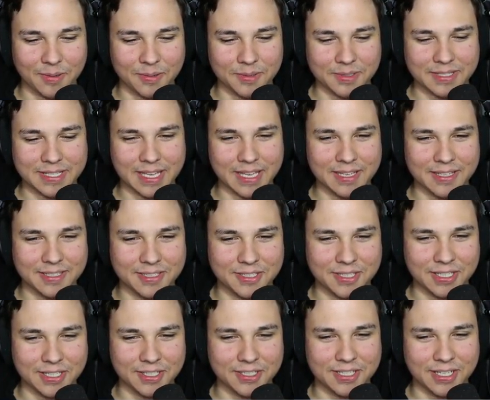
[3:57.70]
I was gonna say
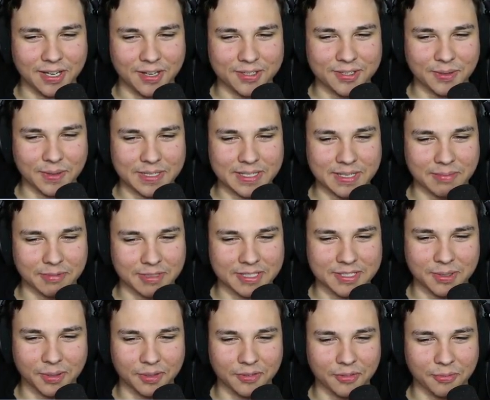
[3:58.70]
she she also had something
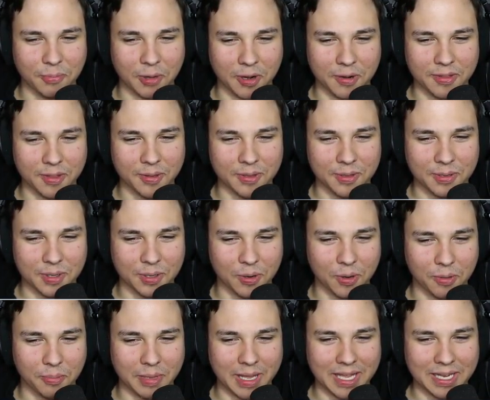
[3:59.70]
stolen from her though,
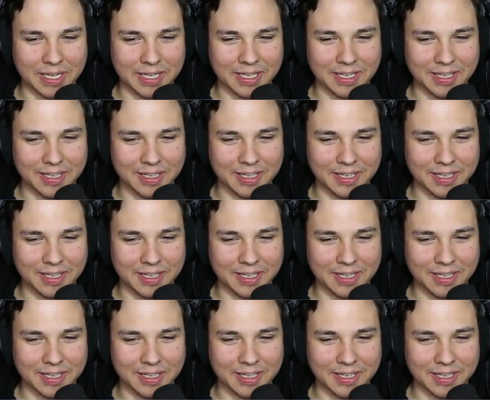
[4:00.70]
Unicorn Man.